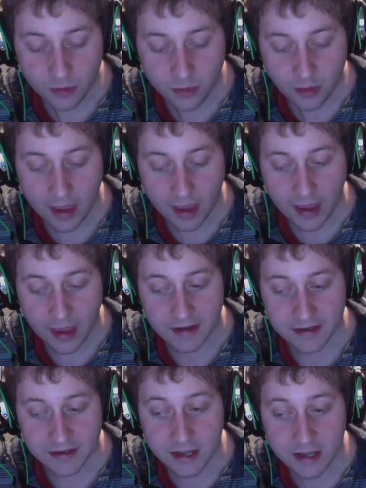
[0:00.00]

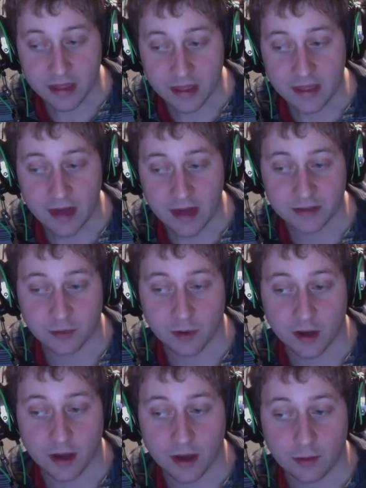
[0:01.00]
And that is
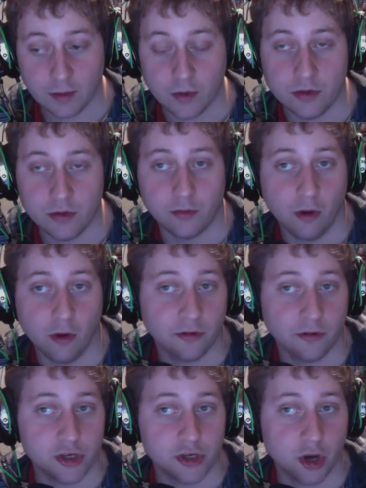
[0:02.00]
why when you roll
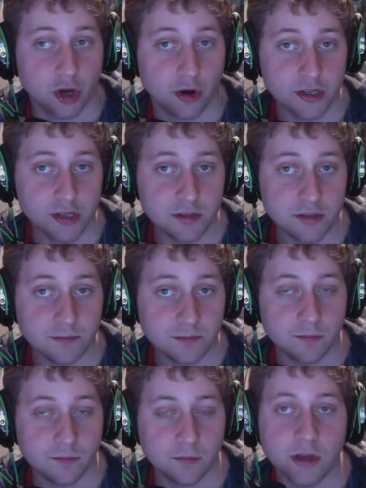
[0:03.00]
for charges,
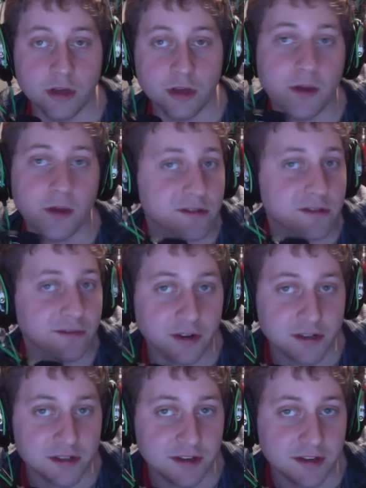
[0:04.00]
you measure
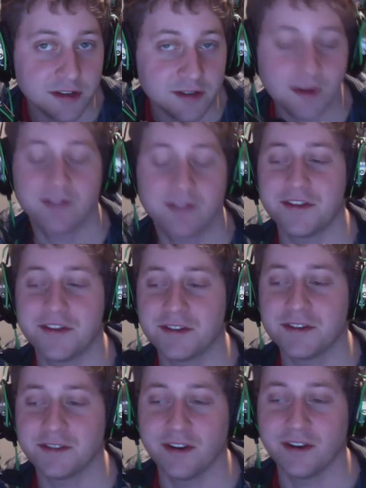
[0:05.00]
first. This way, everything
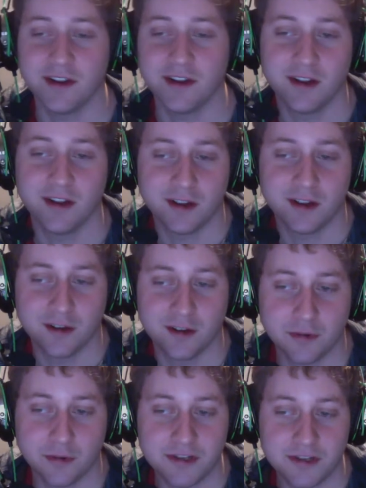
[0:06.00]
is very
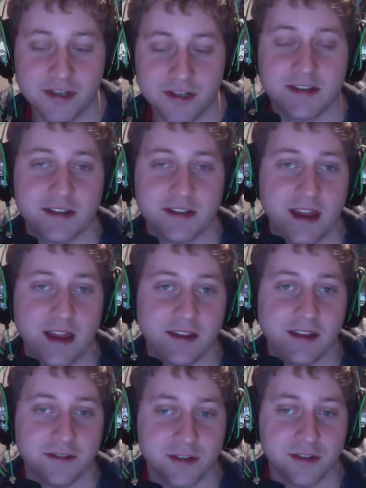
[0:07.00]
precise, and
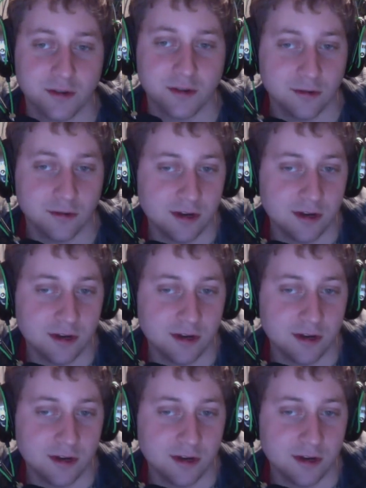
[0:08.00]
there's no